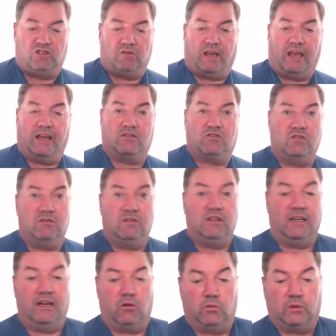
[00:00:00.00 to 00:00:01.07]
you can so you can
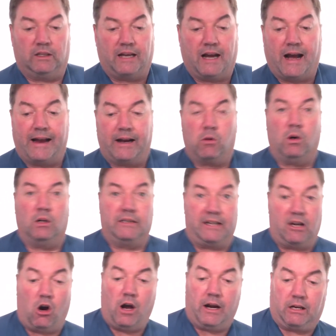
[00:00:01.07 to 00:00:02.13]
get really high
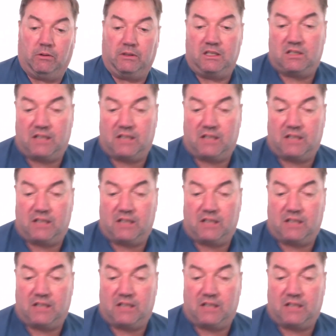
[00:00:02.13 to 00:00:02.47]
quality audio, in this